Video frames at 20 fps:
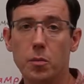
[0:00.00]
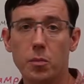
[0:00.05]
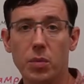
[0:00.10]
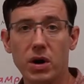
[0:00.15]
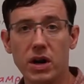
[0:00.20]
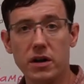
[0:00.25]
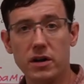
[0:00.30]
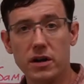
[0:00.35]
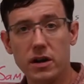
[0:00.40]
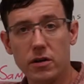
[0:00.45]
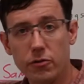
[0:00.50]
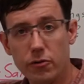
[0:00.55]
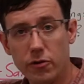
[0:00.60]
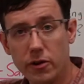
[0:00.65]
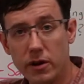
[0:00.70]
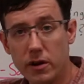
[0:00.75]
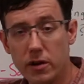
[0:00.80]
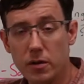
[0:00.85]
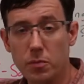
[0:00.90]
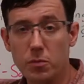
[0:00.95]
But
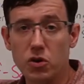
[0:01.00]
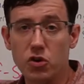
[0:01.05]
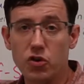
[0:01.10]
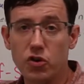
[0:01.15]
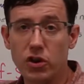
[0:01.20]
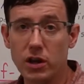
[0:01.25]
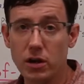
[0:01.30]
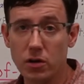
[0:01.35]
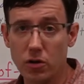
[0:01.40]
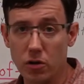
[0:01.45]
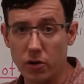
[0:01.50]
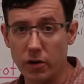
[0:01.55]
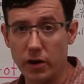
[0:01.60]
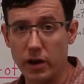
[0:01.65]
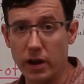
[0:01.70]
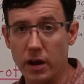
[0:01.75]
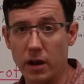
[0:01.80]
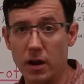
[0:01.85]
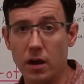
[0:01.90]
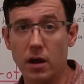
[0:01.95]
different machine
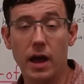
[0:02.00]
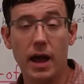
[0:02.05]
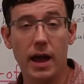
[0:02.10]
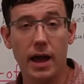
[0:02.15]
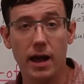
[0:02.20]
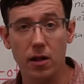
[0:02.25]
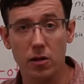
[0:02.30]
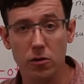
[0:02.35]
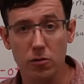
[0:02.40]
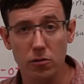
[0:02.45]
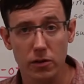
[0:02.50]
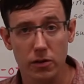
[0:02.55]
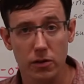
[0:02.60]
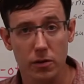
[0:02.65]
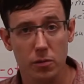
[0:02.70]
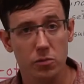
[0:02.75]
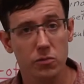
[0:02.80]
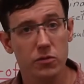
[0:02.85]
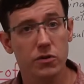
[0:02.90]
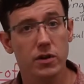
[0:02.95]
learning
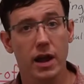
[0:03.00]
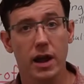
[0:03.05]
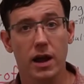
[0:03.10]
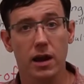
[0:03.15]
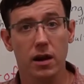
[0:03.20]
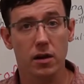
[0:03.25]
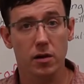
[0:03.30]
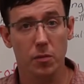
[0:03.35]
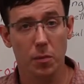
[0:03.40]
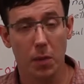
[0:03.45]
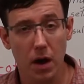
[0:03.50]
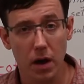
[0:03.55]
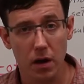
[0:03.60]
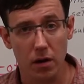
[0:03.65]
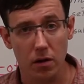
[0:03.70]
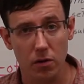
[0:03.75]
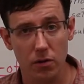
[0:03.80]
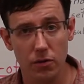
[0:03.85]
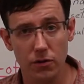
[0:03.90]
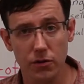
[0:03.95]
algorithms and
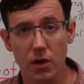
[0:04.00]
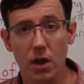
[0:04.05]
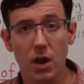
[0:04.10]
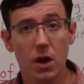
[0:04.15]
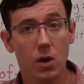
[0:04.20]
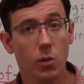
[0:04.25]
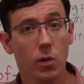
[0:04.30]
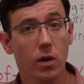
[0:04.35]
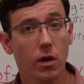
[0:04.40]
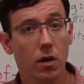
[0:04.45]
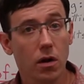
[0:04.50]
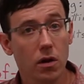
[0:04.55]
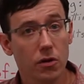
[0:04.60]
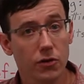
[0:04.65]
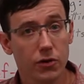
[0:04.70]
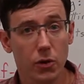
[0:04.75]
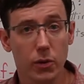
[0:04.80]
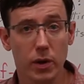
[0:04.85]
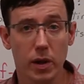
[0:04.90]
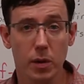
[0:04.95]
models will
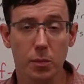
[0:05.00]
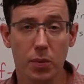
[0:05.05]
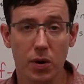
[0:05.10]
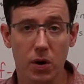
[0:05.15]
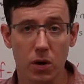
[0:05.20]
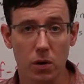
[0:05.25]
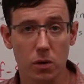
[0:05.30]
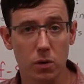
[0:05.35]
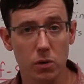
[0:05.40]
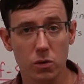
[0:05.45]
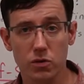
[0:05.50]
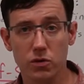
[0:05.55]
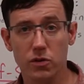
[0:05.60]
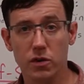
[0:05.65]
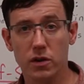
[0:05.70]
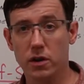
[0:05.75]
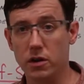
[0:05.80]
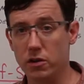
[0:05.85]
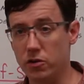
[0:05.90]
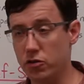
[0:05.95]
also impose
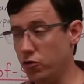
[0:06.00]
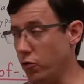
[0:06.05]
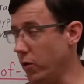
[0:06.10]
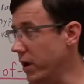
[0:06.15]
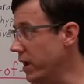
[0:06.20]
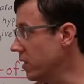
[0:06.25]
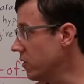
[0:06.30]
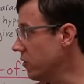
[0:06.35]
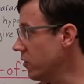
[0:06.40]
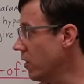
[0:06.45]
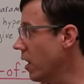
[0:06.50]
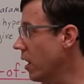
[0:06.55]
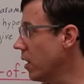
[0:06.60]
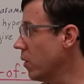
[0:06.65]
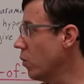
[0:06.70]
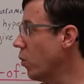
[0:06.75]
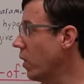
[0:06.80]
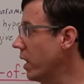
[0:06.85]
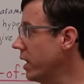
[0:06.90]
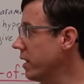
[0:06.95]
constraints
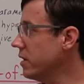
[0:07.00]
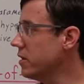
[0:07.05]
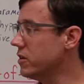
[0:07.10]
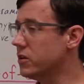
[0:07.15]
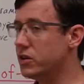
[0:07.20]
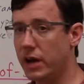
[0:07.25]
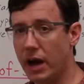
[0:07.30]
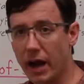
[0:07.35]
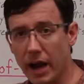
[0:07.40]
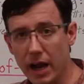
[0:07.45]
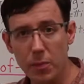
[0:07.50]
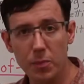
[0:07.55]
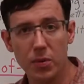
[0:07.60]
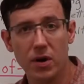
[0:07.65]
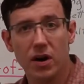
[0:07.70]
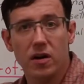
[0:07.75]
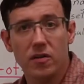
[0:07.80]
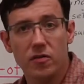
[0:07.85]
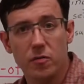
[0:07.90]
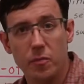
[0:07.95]
on what type
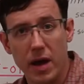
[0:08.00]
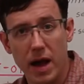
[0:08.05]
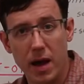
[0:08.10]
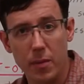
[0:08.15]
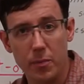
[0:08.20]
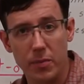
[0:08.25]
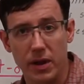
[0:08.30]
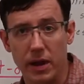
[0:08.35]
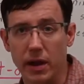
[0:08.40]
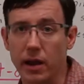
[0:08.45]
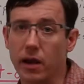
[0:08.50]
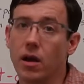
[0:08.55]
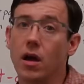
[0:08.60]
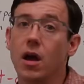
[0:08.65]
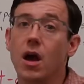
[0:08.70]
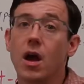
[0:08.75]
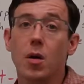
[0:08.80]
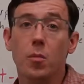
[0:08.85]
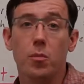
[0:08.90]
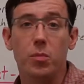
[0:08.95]
of mapping
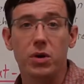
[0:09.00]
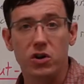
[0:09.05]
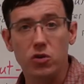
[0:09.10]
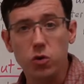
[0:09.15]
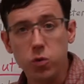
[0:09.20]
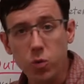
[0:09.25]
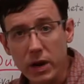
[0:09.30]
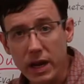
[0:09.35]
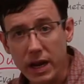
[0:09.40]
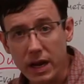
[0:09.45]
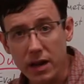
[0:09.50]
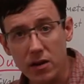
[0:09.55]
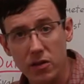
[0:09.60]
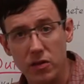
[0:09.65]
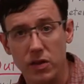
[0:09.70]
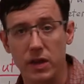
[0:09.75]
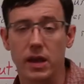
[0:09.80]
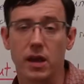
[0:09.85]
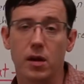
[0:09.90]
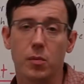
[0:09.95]
between
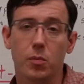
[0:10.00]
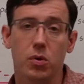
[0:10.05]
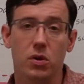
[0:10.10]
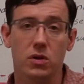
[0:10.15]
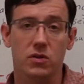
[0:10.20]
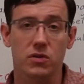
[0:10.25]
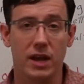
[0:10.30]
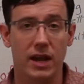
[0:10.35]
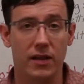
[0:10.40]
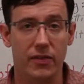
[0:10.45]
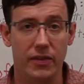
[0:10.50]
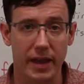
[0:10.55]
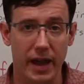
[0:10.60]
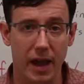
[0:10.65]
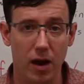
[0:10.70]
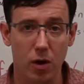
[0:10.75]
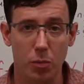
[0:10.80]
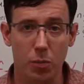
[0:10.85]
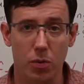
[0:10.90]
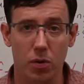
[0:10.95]
the inputs and the
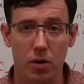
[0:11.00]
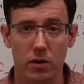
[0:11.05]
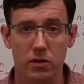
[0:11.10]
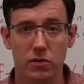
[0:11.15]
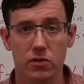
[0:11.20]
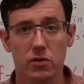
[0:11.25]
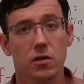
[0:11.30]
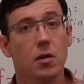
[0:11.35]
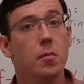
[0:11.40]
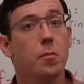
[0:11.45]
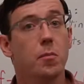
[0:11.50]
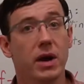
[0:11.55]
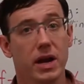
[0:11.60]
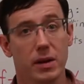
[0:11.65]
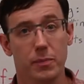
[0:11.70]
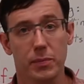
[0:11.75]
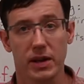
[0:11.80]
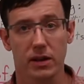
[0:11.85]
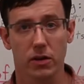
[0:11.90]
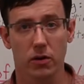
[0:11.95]
outputs
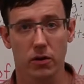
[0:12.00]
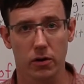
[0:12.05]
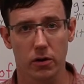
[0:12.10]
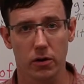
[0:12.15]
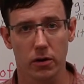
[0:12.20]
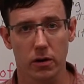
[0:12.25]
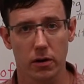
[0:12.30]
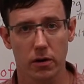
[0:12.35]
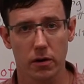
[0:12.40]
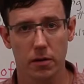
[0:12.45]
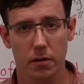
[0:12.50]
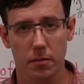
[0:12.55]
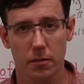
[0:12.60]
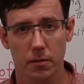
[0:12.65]
might be learned.